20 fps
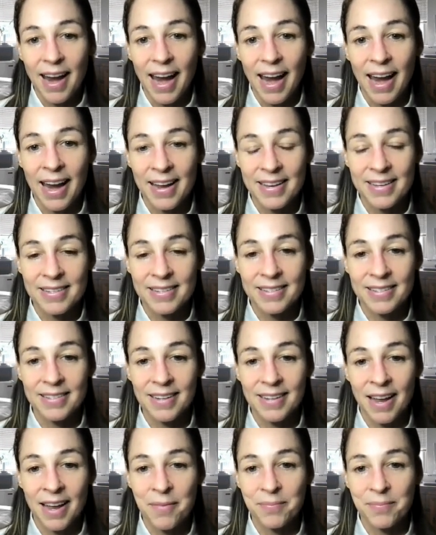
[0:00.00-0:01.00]
and
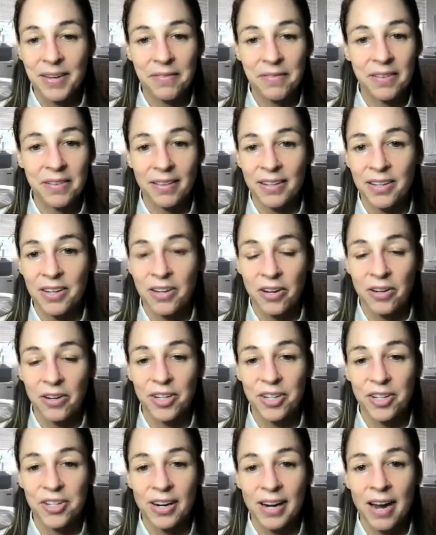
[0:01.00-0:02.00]
definitely go
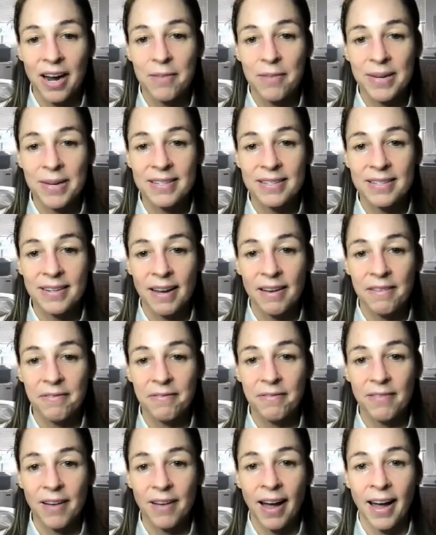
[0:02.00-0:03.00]
and check out my
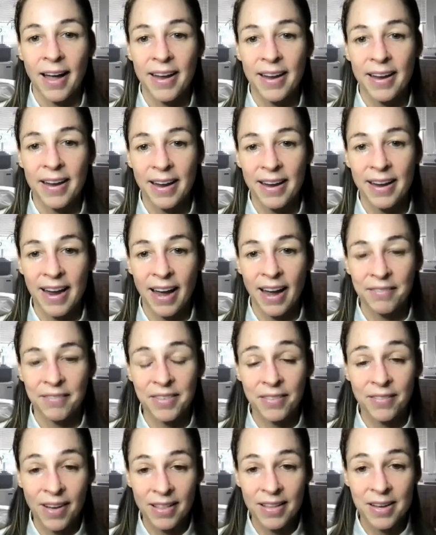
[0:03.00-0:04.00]
stuff. I have
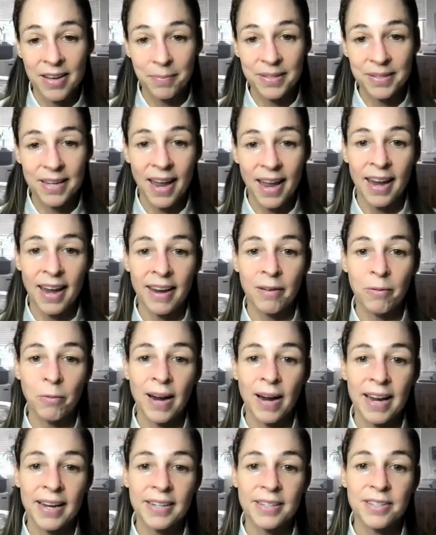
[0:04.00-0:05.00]
developed a
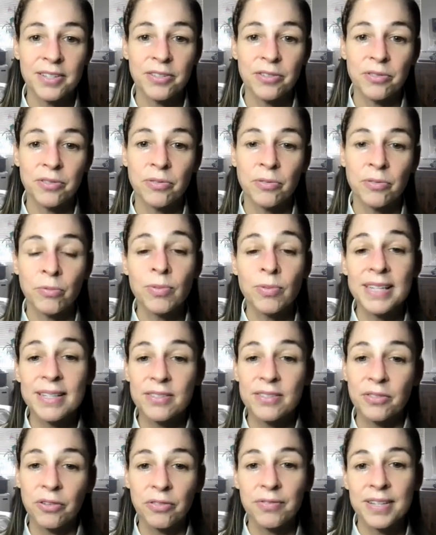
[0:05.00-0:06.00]
way to
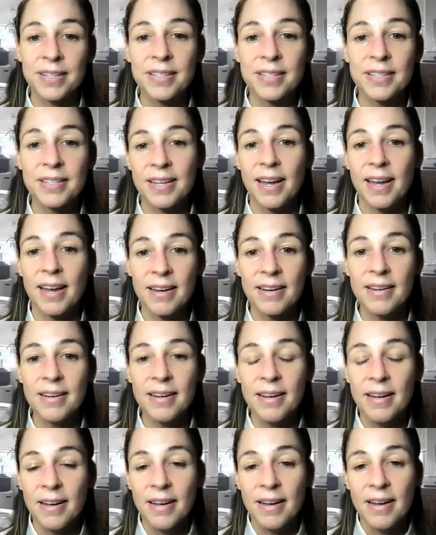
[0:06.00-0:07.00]
resurface
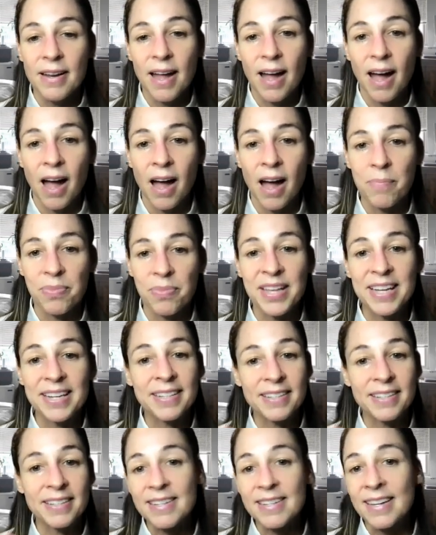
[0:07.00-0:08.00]
skin
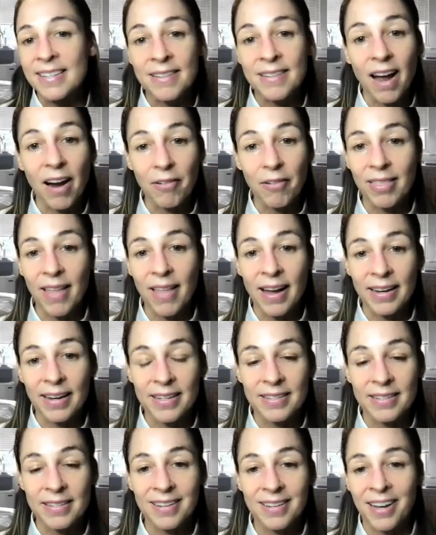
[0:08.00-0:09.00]
that is not
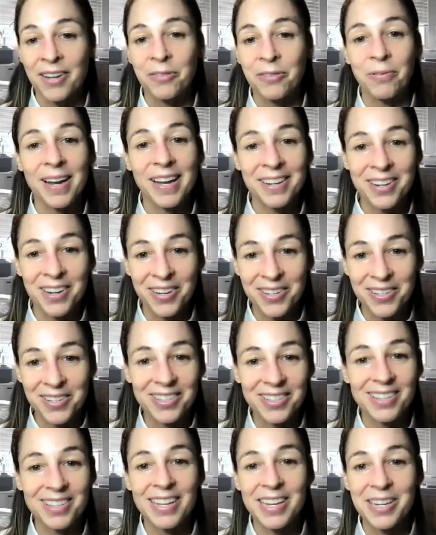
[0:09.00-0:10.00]
reliant on
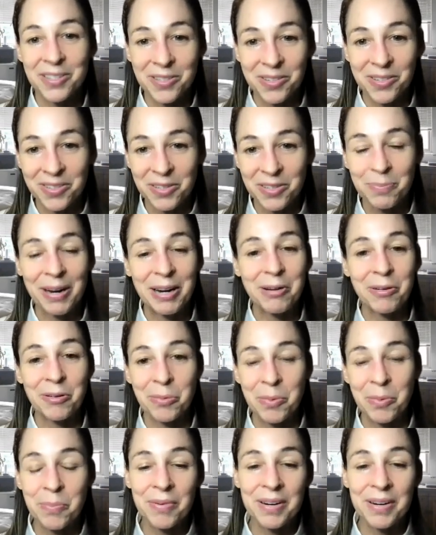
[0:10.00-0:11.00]
retinols, lasers,
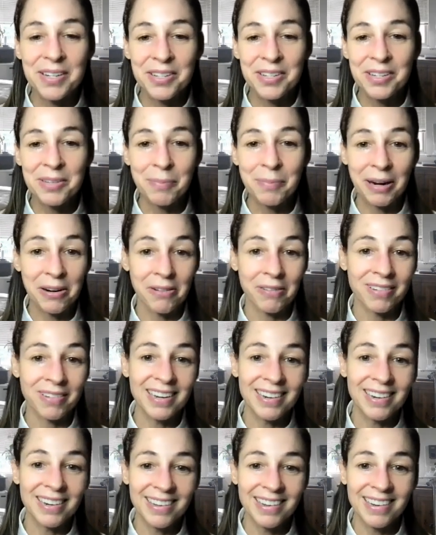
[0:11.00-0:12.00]
microdermabrasion,
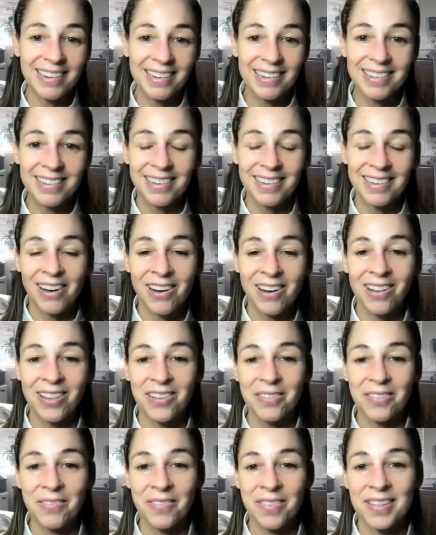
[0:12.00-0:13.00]
microneedling, all
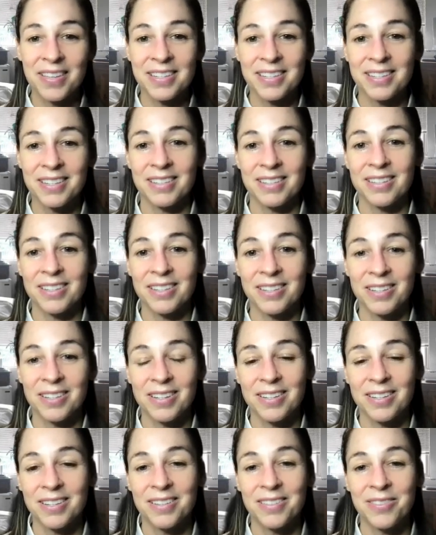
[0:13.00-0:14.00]
of the
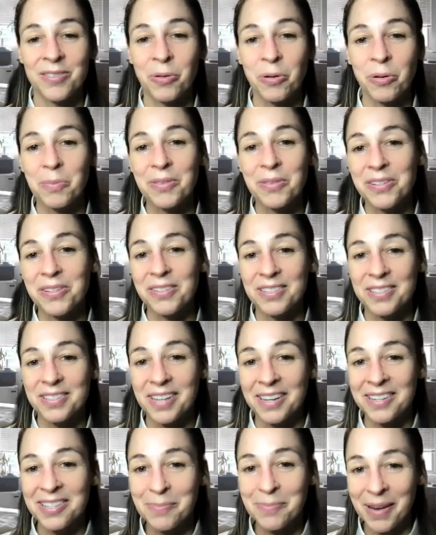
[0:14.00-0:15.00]
normal
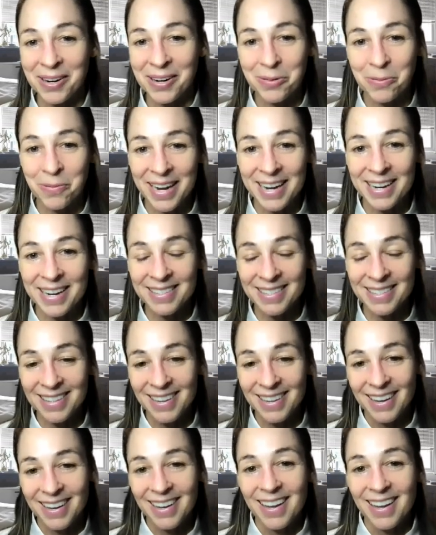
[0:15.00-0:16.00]
suspect ways
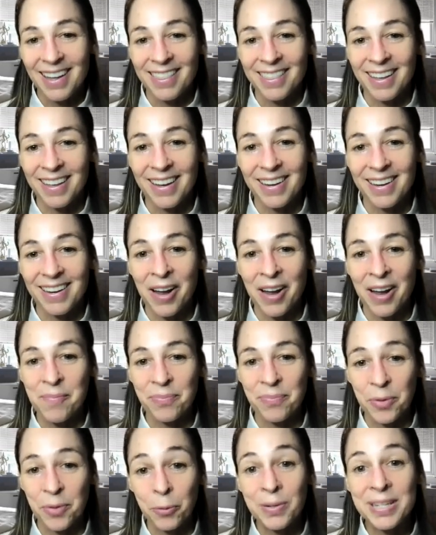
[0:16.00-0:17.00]
that
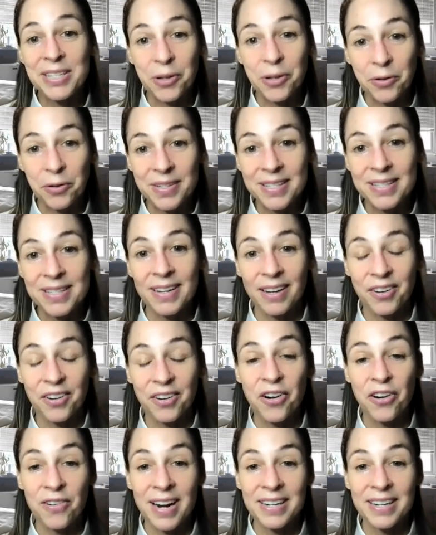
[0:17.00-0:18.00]
resurfacing and
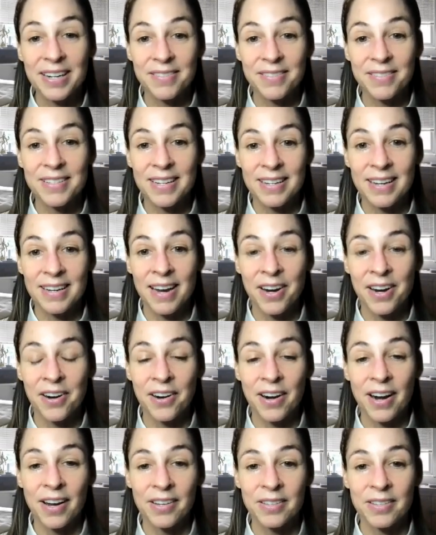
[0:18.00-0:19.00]
corrective
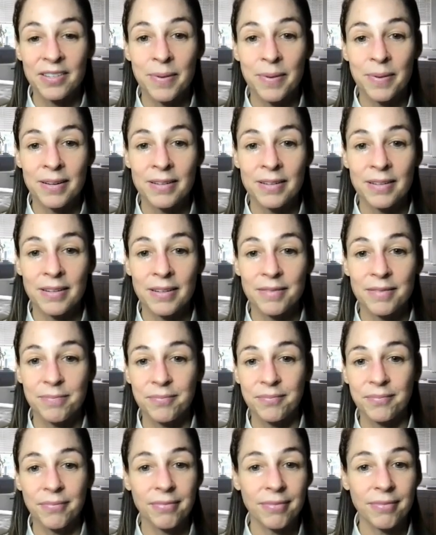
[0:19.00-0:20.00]
skincare has been
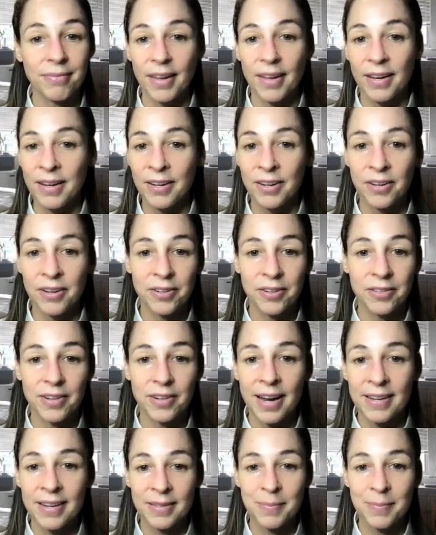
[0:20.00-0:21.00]
you know,
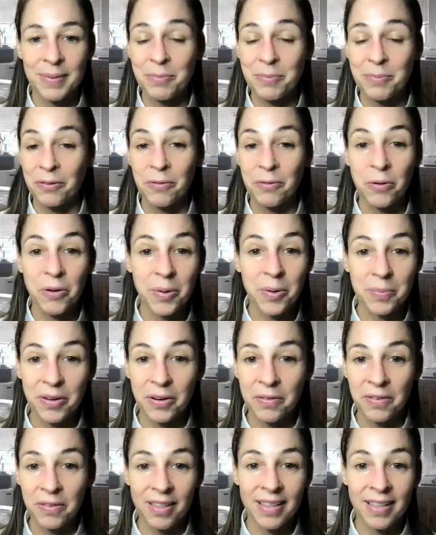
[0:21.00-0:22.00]
has been performed
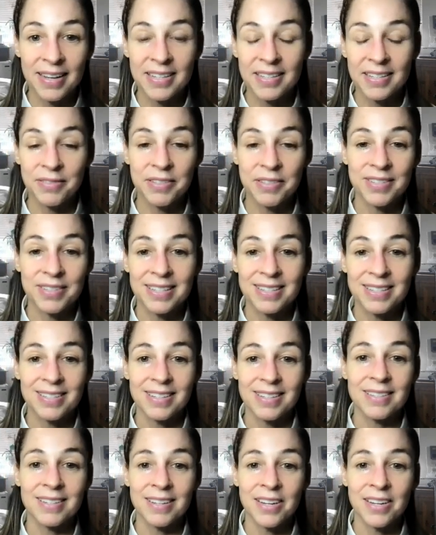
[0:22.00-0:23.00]
over the last 50,
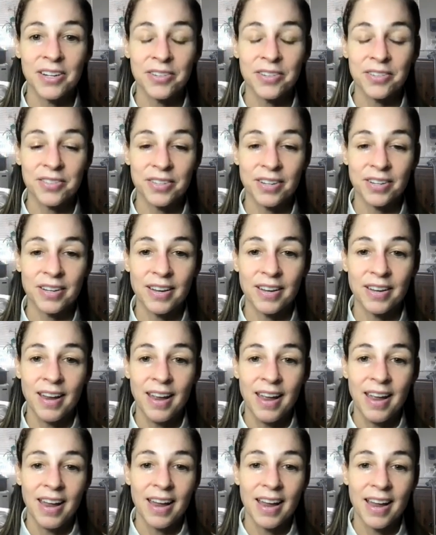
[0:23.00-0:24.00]
60 years.
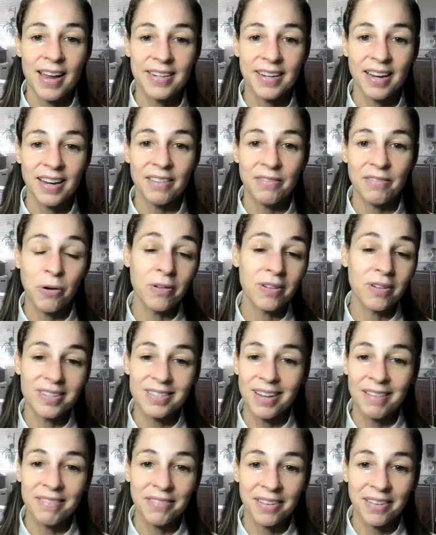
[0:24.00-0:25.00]
And of
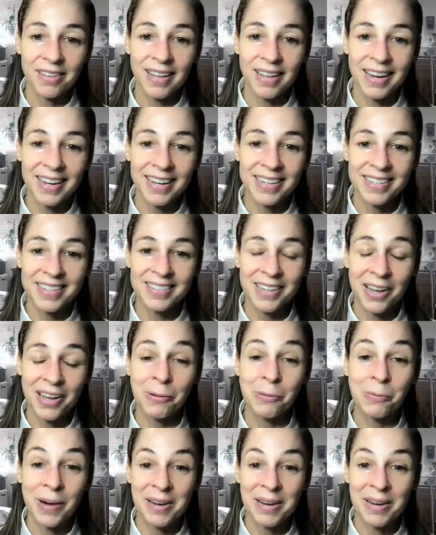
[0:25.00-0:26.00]
course, I feel like it's a
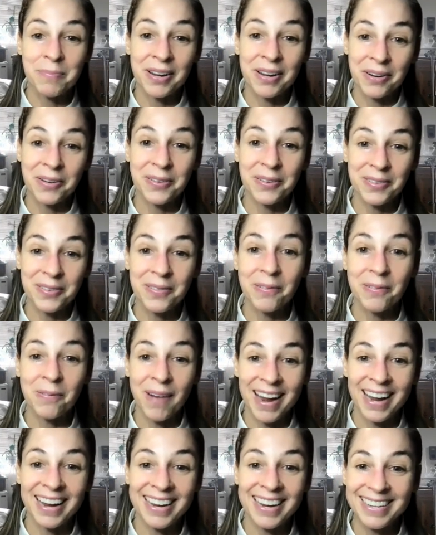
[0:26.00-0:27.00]
way better
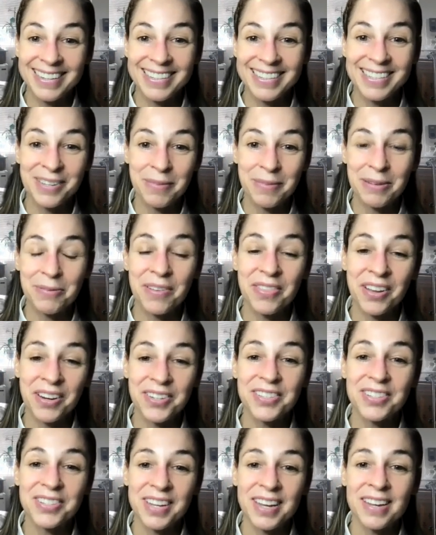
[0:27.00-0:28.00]
way to be with our
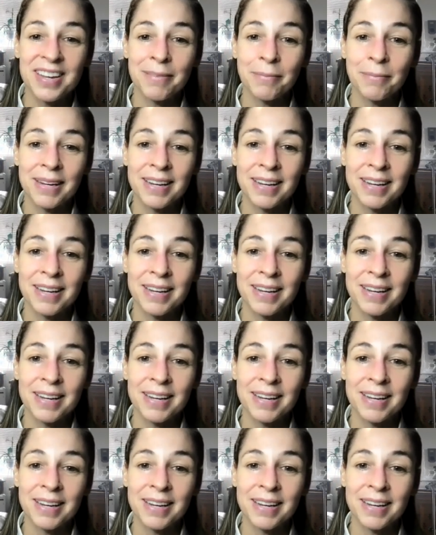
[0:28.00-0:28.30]
skin,